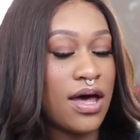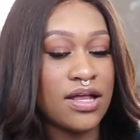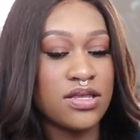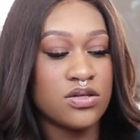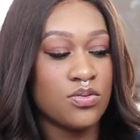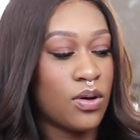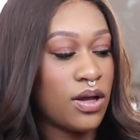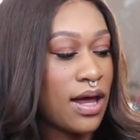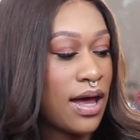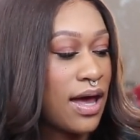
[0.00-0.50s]

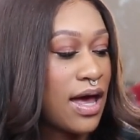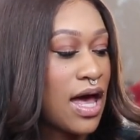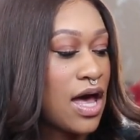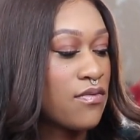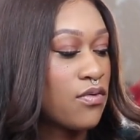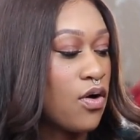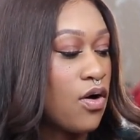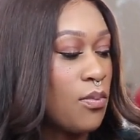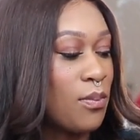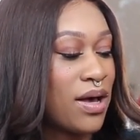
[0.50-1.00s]
that's what I
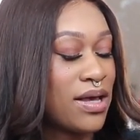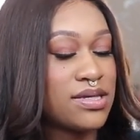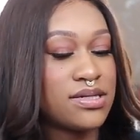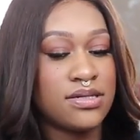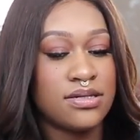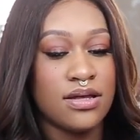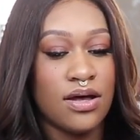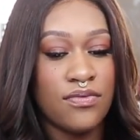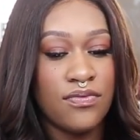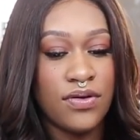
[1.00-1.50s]
have all my
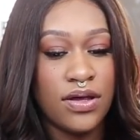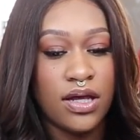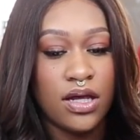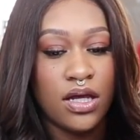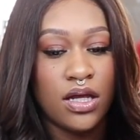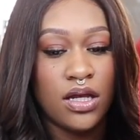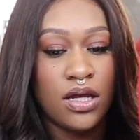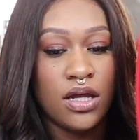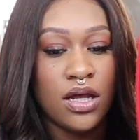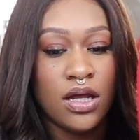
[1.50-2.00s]
stuff
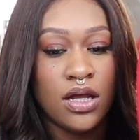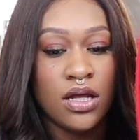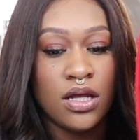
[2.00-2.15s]
in.